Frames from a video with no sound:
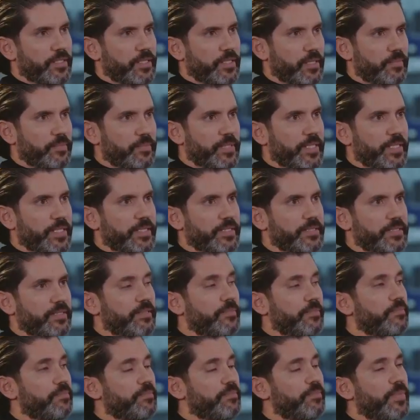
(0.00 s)
companies.
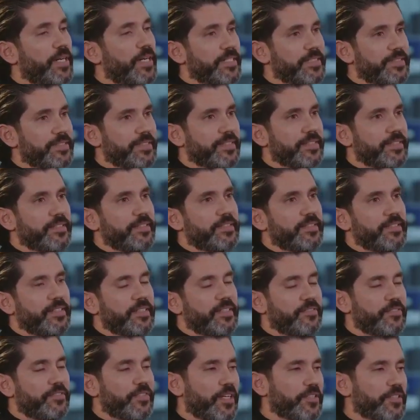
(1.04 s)
But
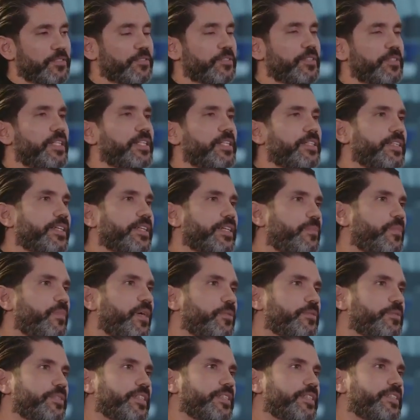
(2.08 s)
if you had to really think
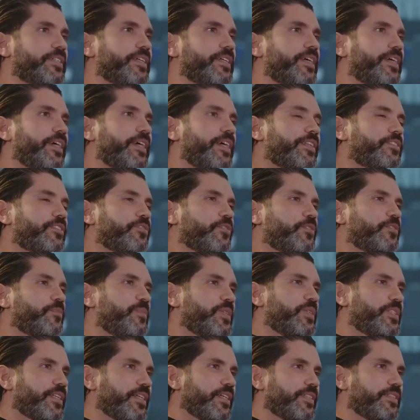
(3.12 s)
about it, it could
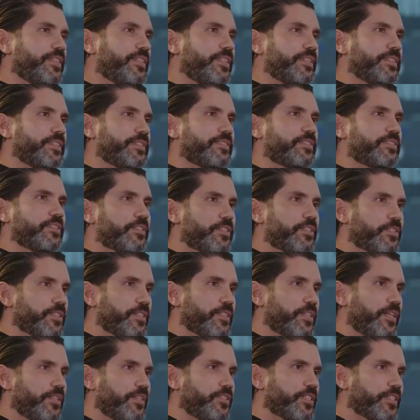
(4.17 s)
be that these
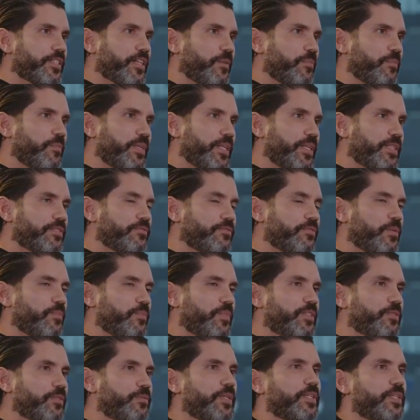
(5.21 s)
traditional energy companies will
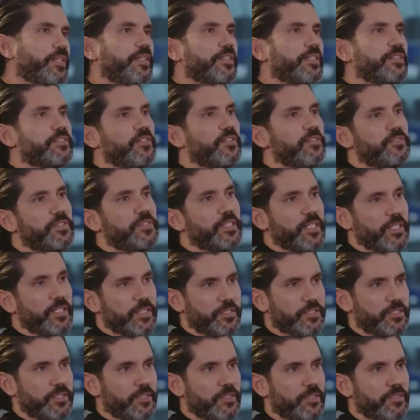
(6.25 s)
be the winners of
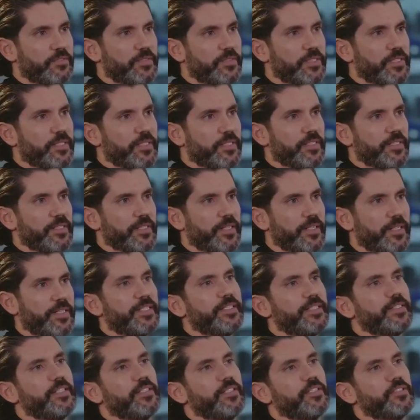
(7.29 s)
the
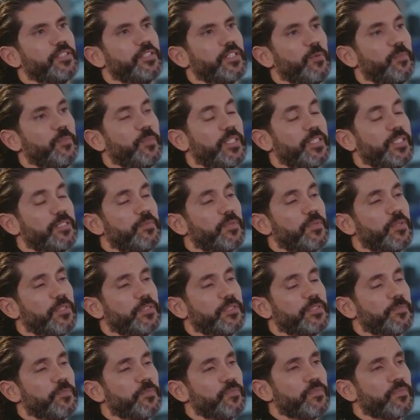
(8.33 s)
clean energy companies, because